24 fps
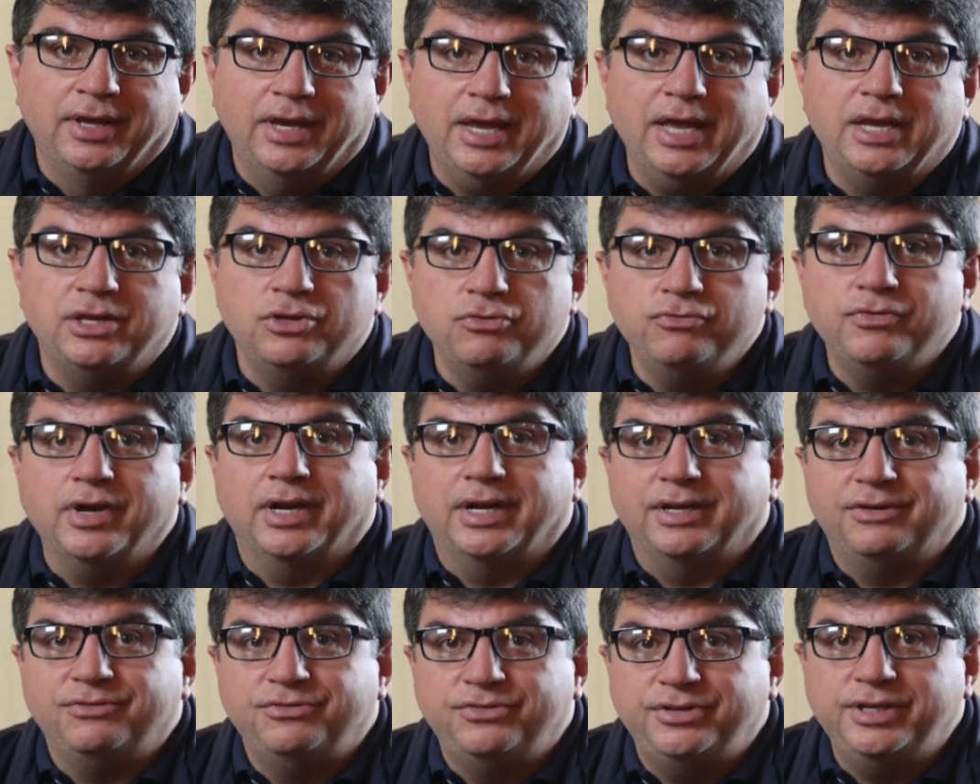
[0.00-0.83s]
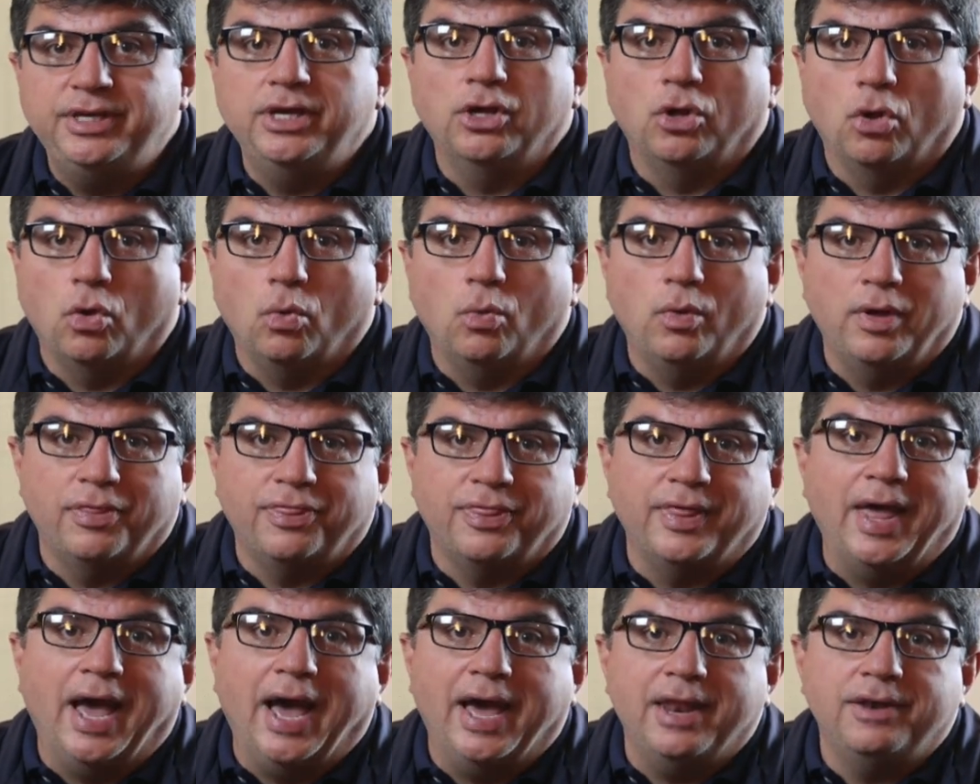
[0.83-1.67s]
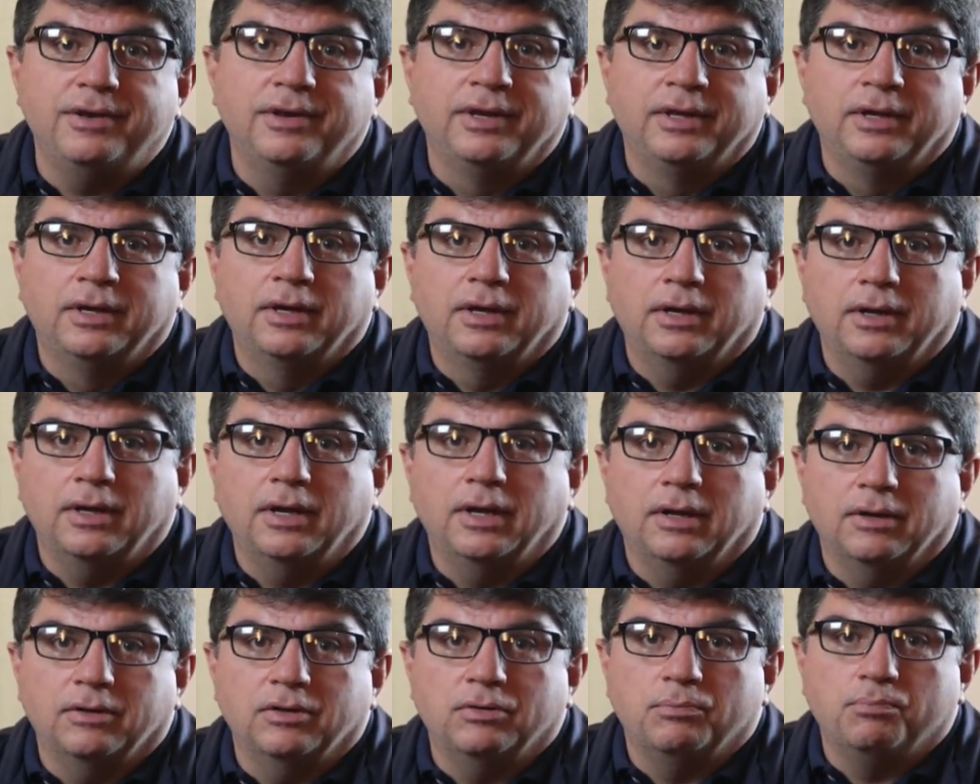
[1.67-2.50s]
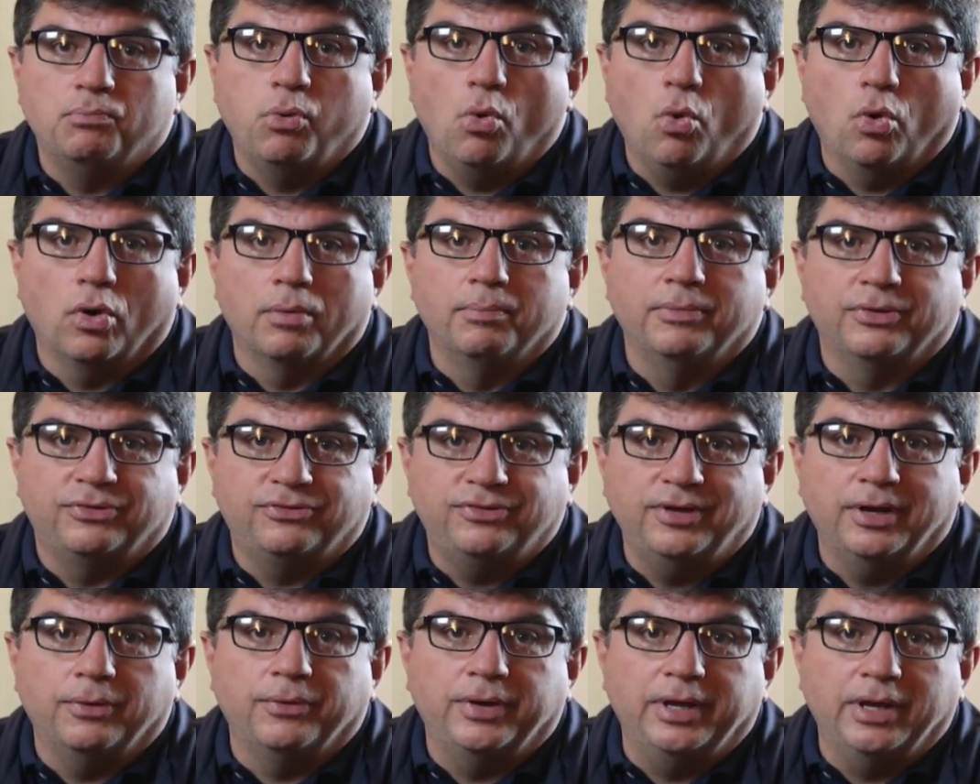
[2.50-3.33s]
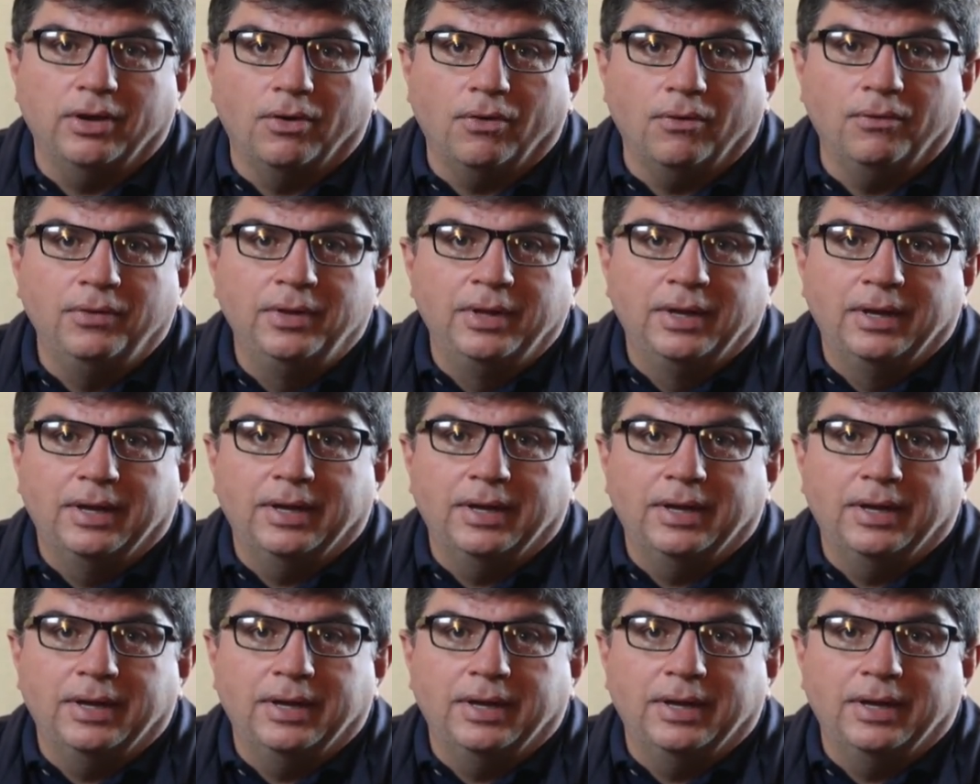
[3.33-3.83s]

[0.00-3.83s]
And you've got to deal with that poor material